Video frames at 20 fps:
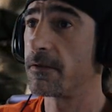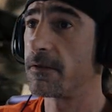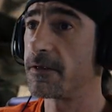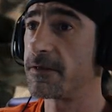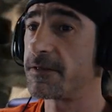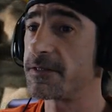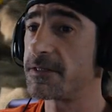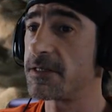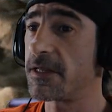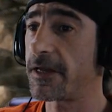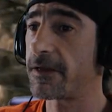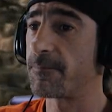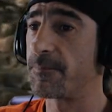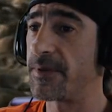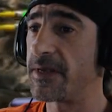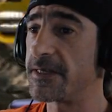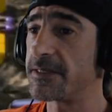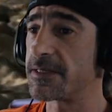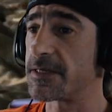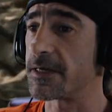This is like
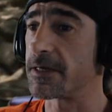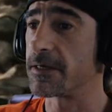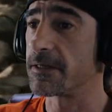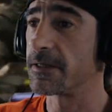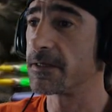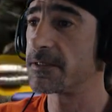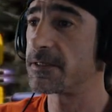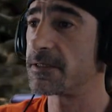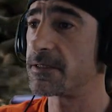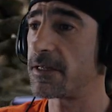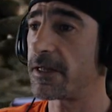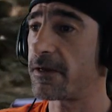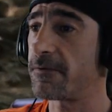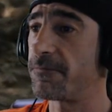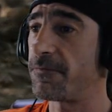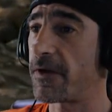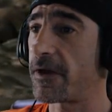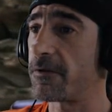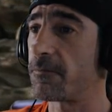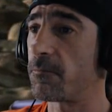busy. This is like
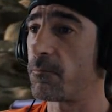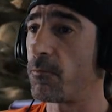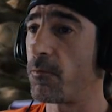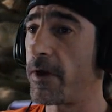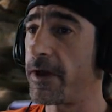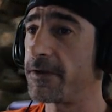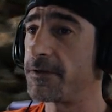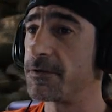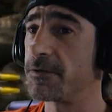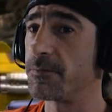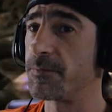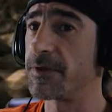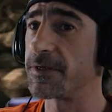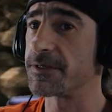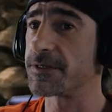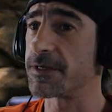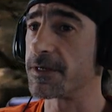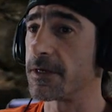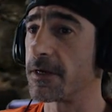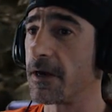fucking way too
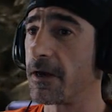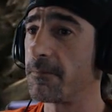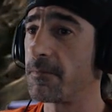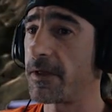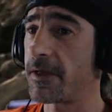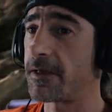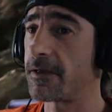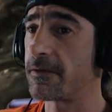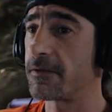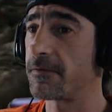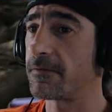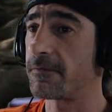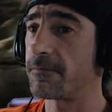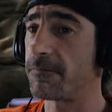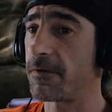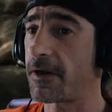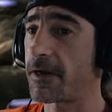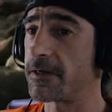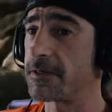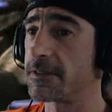busy. I'm like
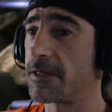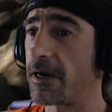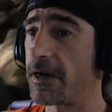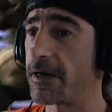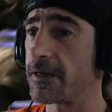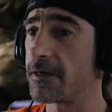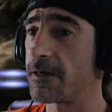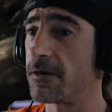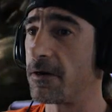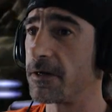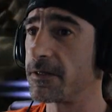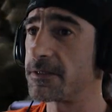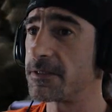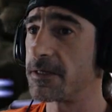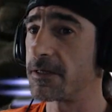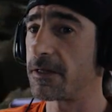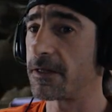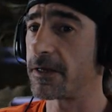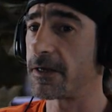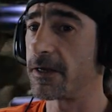fucking dying
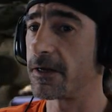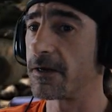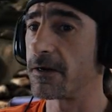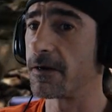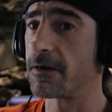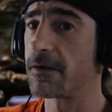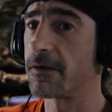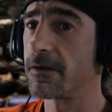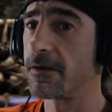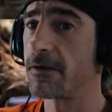constantly here.